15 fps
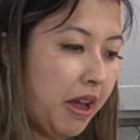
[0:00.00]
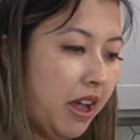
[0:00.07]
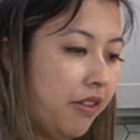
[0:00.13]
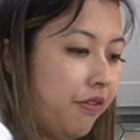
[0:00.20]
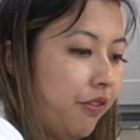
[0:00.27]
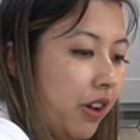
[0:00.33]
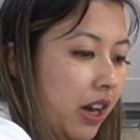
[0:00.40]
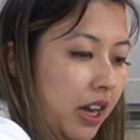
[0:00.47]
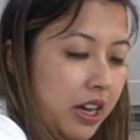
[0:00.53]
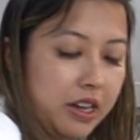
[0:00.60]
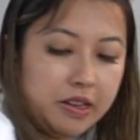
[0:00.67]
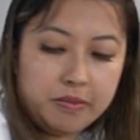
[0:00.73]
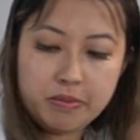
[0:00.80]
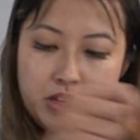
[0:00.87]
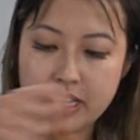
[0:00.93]
pan fry
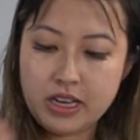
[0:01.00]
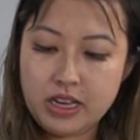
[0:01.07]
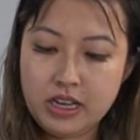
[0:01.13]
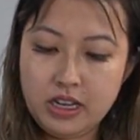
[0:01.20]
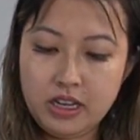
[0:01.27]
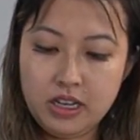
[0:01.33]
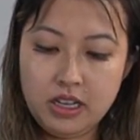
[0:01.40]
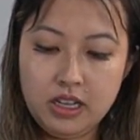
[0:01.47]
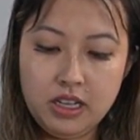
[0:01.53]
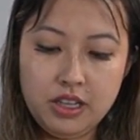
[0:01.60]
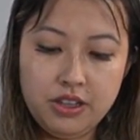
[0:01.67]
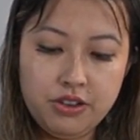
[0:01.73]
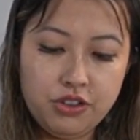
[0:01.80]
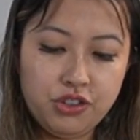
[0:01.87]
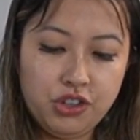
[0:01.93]
my
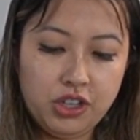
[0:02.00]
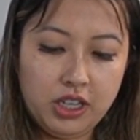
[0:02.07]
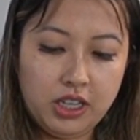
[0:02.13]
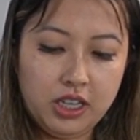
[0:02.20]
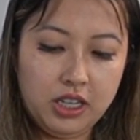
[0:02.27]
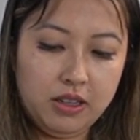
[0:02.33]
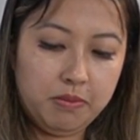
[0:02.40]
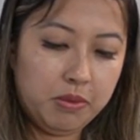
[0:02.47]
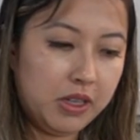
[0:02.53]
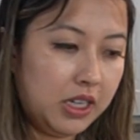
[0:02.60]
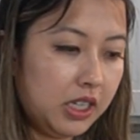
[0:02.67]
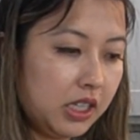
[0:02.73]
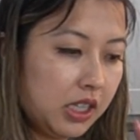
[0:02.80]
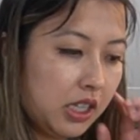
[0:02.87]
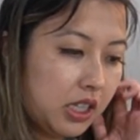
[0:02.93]
other chicken
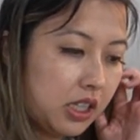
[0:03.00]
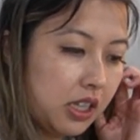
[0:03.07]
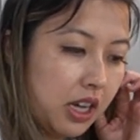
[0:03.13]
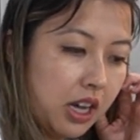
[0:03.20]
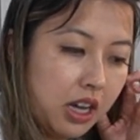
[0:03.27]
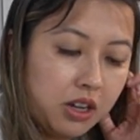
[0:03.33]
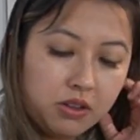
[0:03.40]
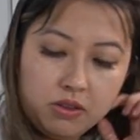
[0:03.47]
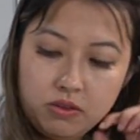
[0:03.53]
pieces now.